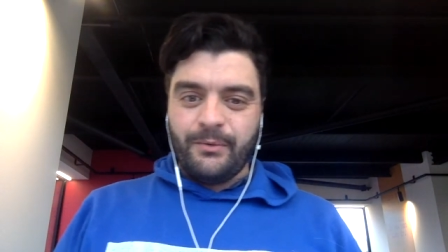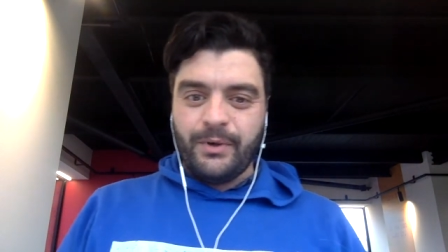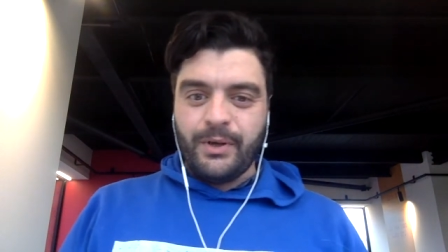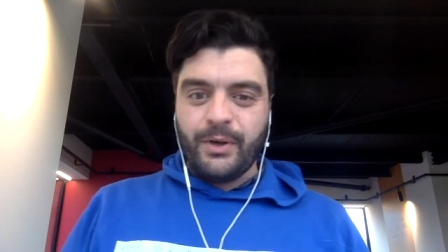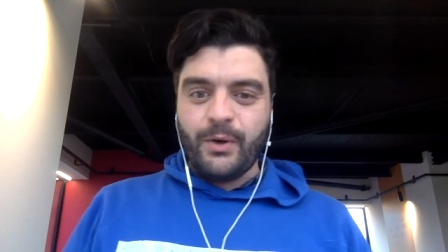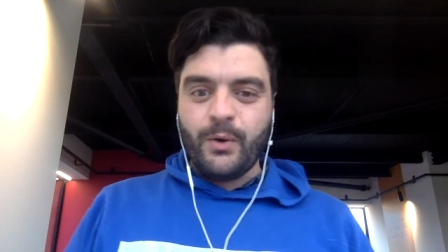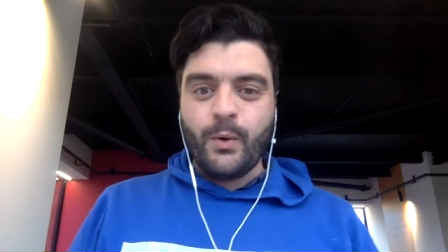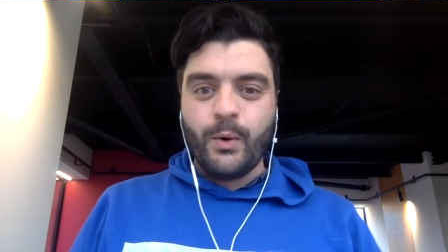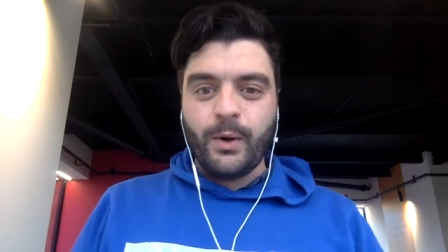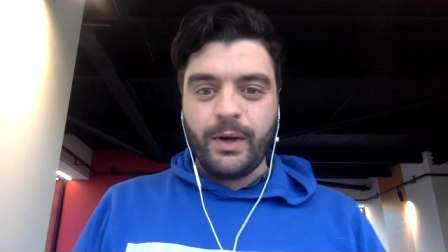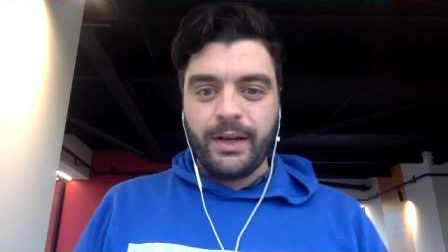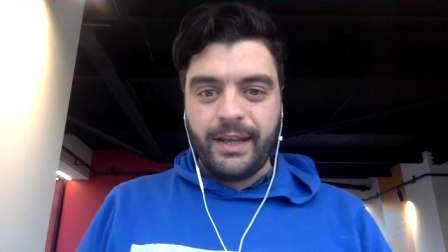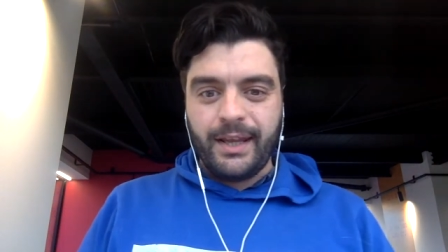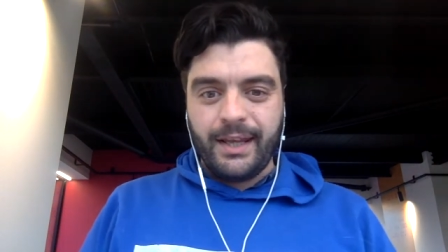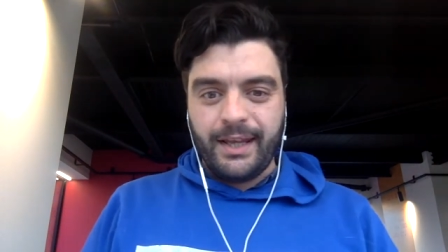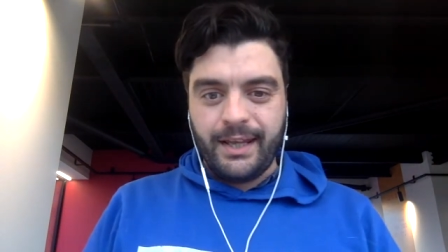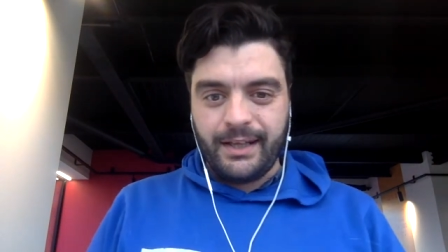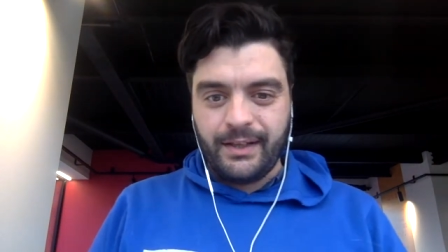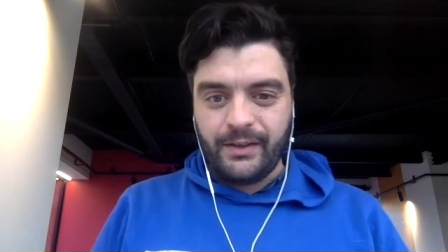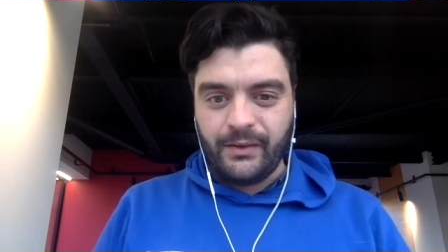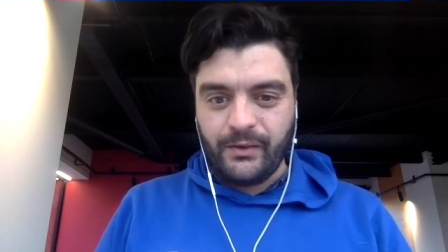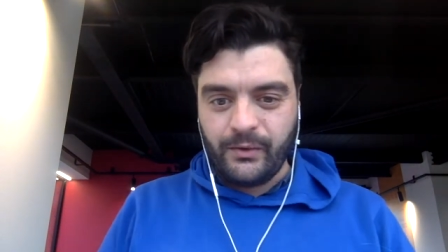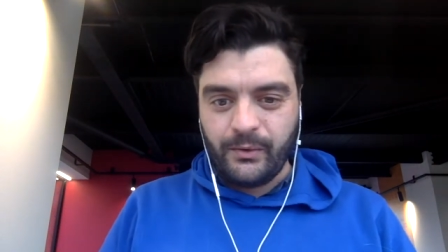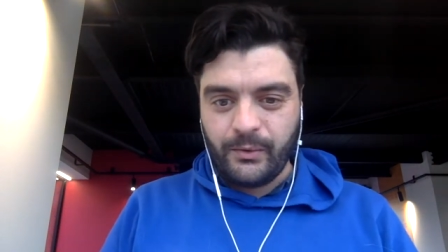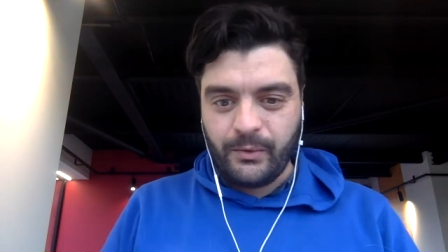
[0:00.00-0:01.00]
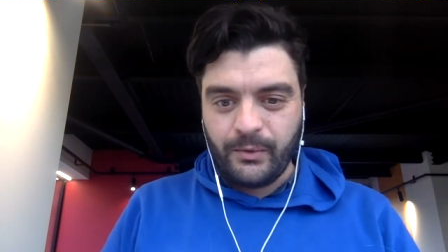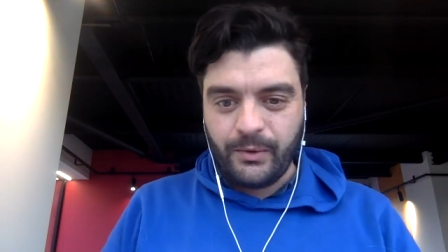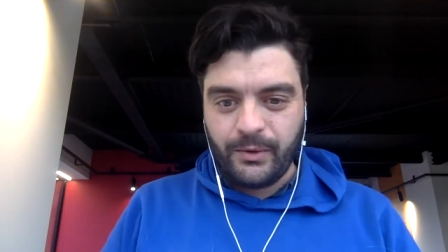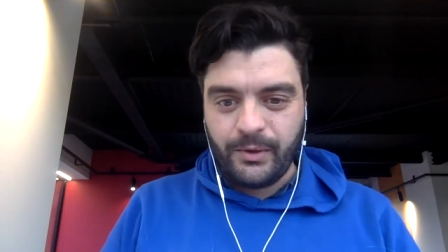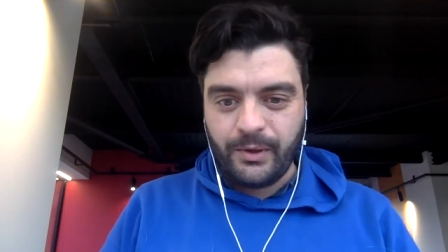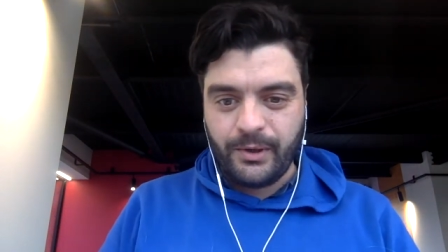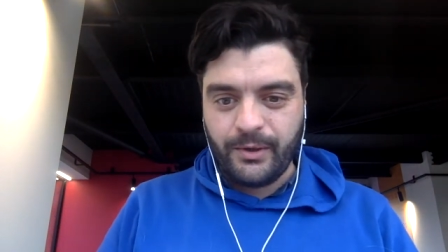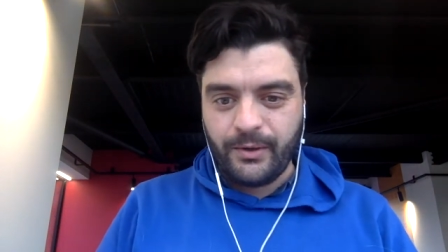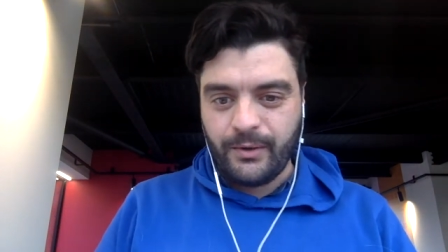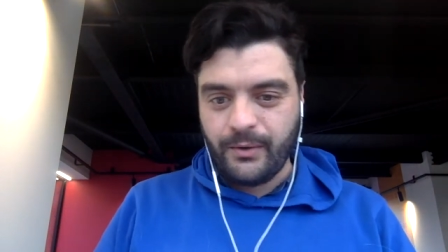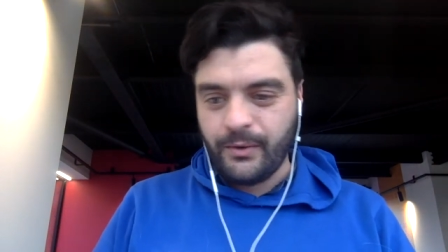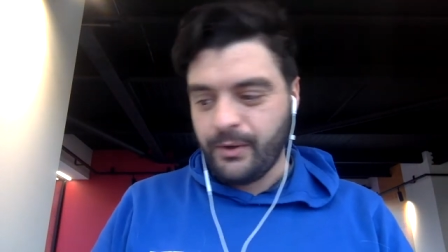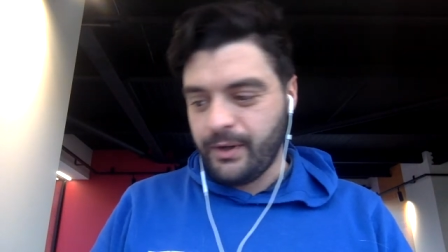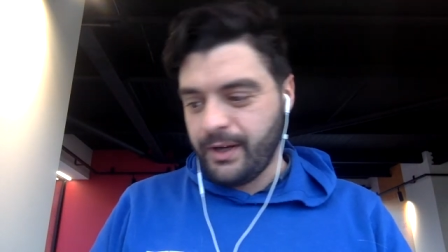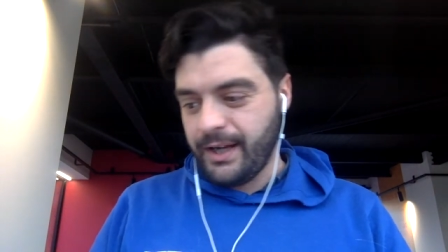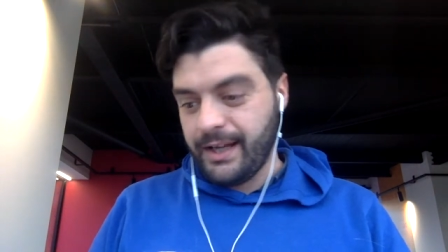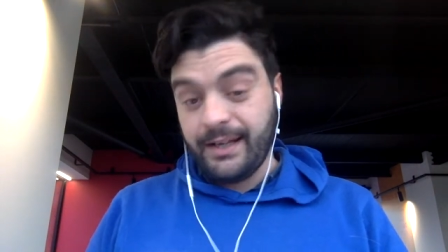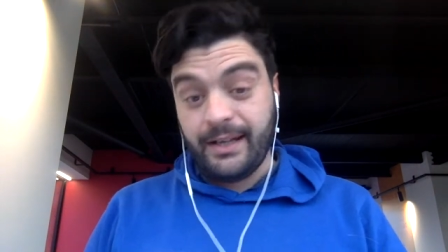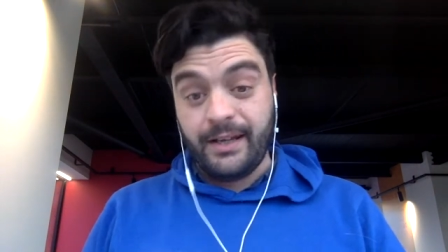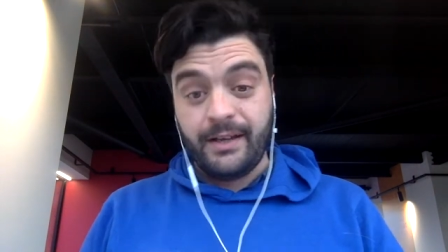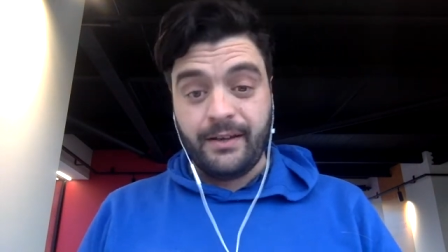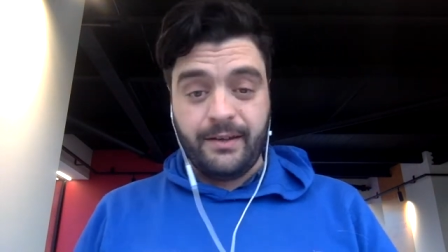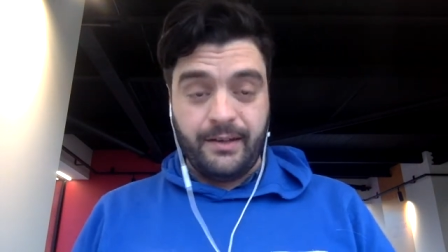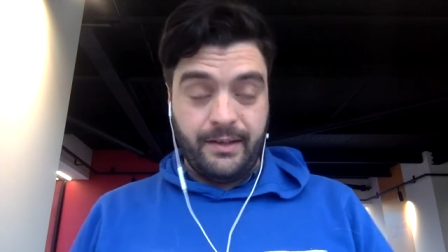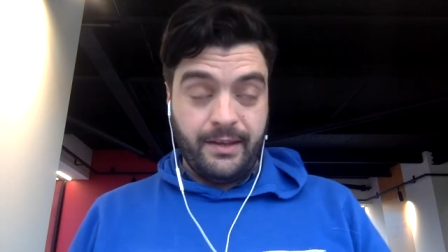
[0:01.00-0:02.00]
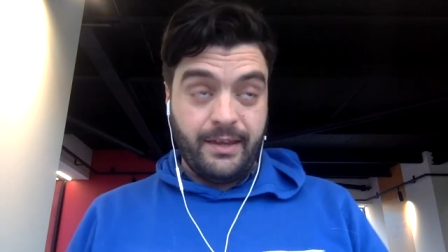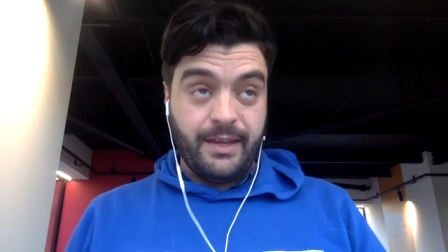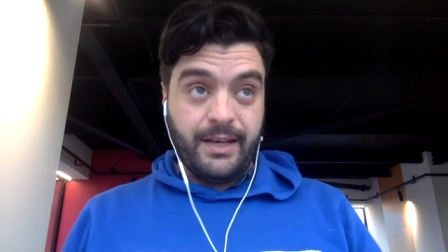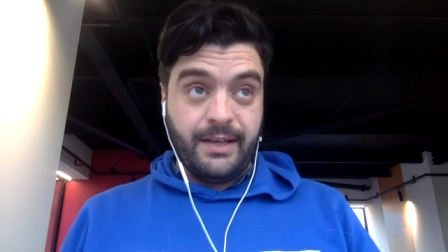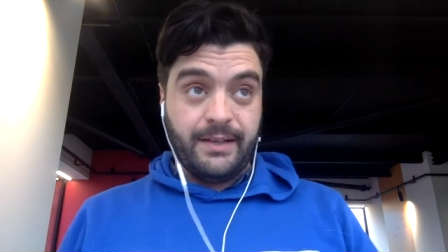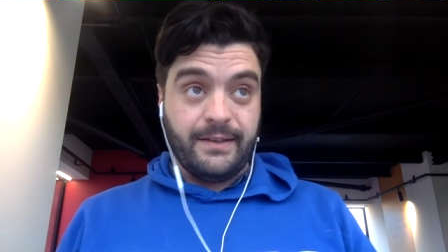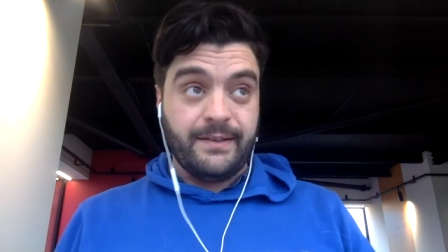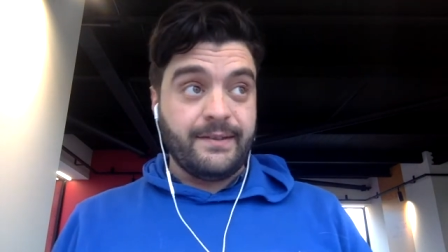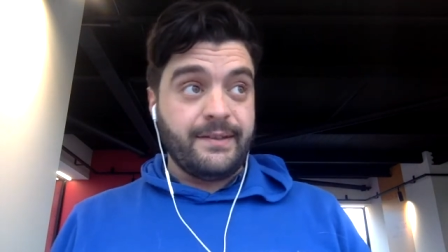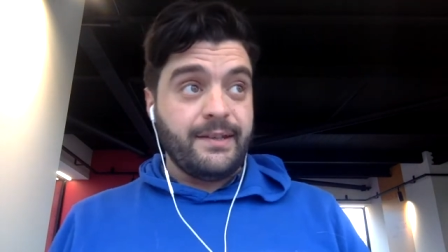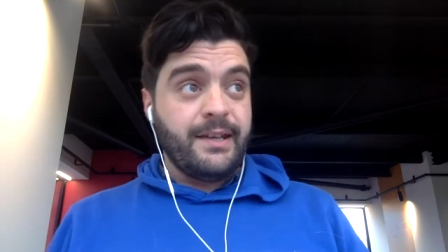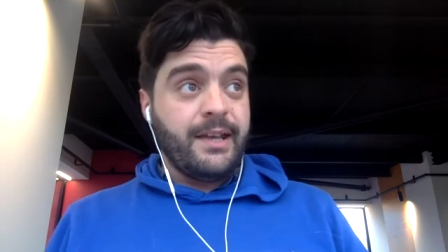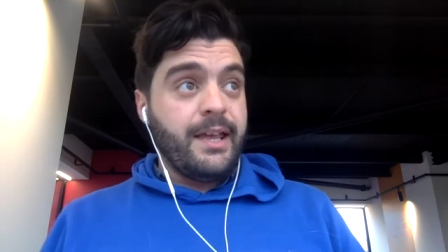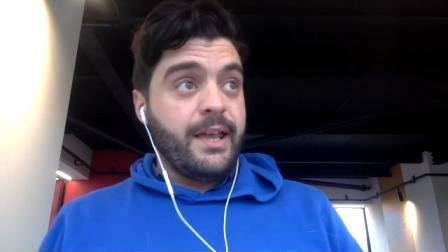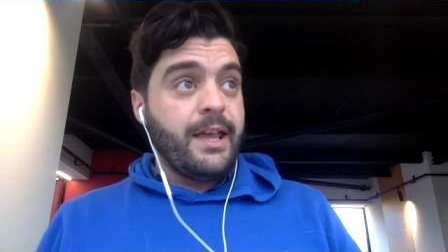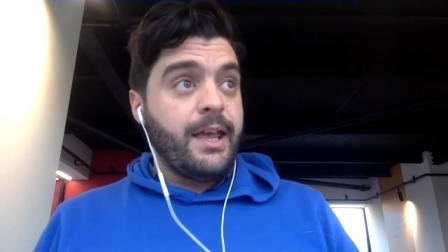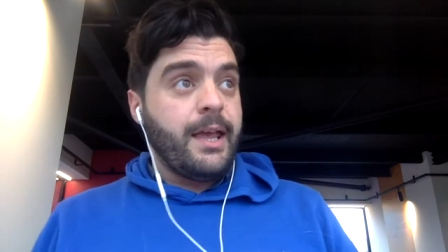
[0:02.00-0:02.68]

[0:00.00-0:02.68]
recordings or, or any other things.